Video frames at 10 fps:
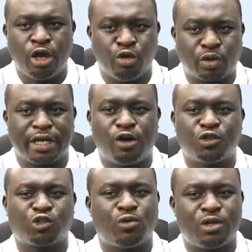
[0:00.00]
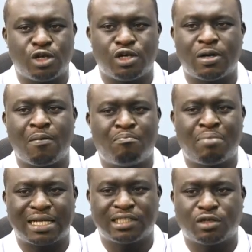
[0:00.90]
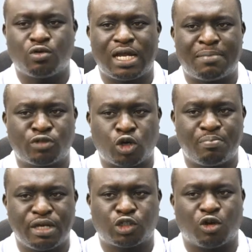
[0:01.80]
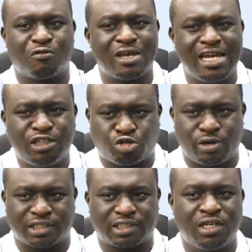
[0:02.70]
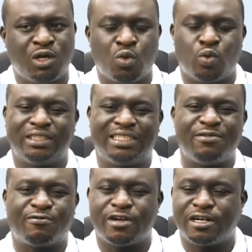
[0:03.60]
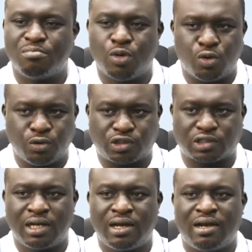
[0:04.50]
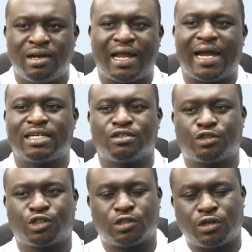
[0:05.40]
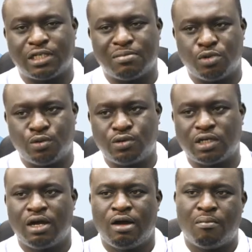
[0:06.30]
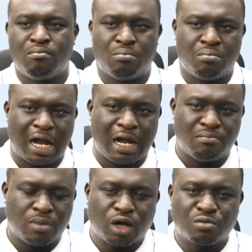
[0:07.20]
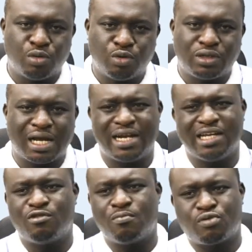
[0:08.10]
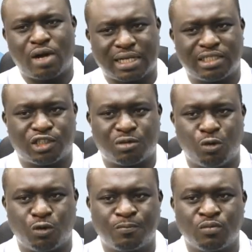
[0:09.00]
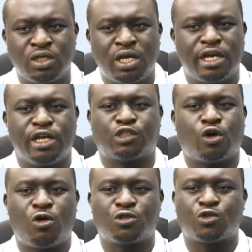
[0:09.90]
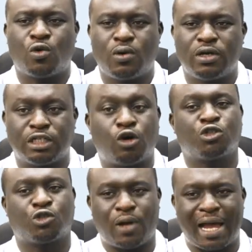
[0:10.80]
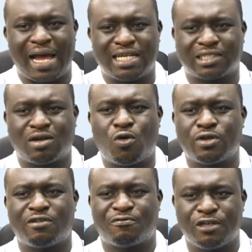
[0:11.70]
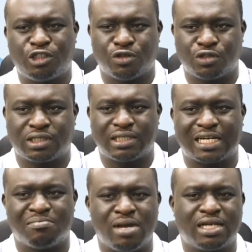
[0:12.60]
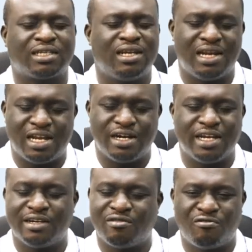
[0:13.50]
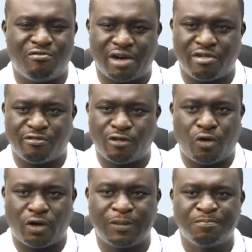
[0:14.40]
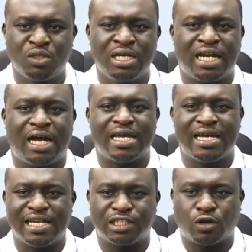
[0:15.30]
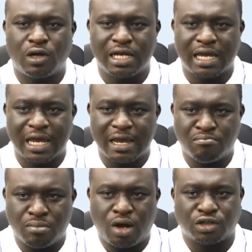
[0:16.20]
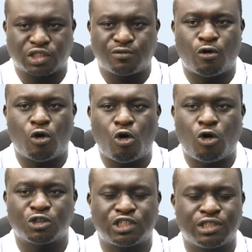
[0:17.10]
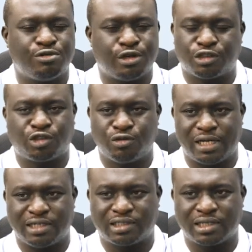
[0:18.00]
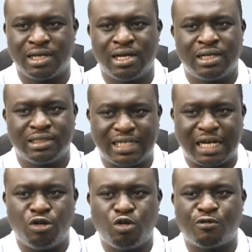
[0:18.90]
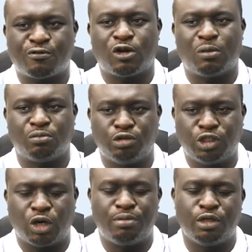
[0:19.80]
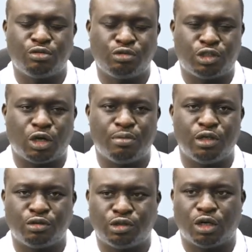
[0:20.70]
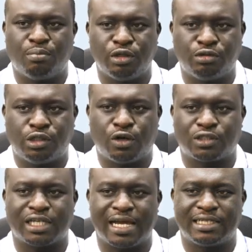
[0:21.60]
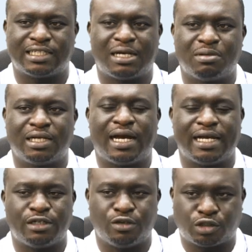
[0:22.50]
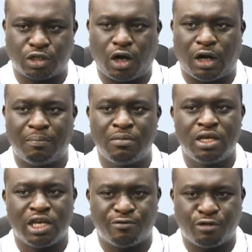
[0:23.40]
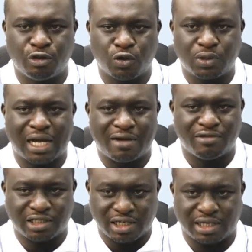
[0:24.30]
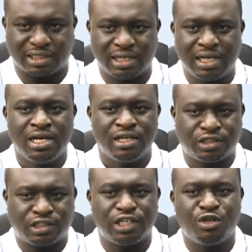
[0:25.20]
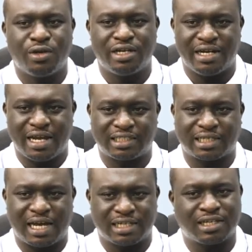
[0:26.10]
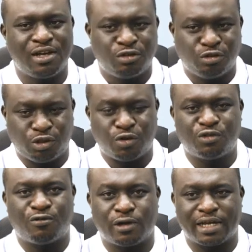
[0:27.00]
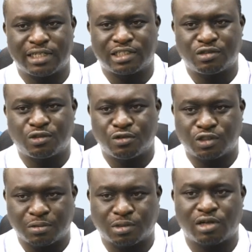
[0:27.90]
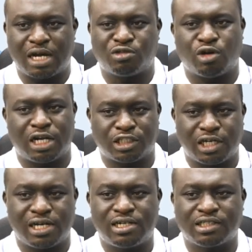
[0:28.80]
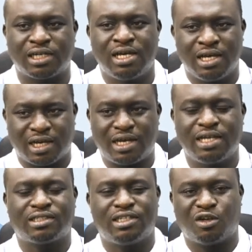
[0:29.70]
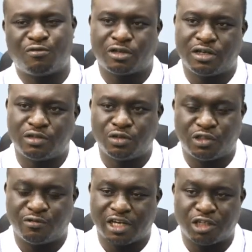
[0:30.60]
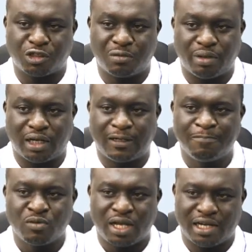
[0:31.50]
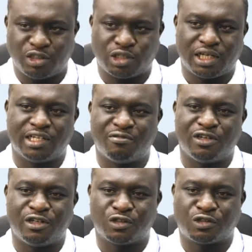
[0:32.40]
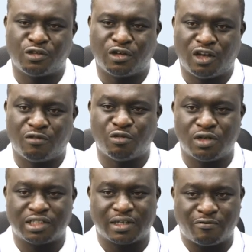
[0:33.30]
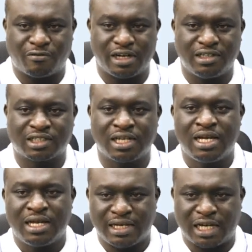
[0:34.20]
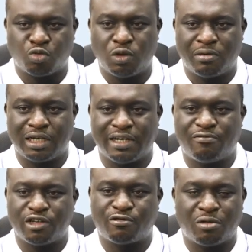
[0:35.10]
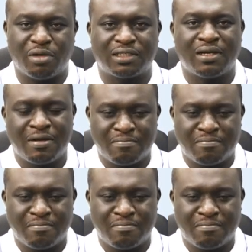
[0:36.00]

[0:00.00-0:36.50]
You can also learn particular topics of interest with different modes like study mode, uh, mock mode, and even practice mode. It is also, it also has other features that makes learning very fun. Now, it is a must for all serious students. Download from w w w dot exam guide dot com if you don't have it yet. See you in the next class. Don't forget to subscribe to our channels, hit the notific- notification bell, and share the videos to your loved ones and friends that will benefit from it.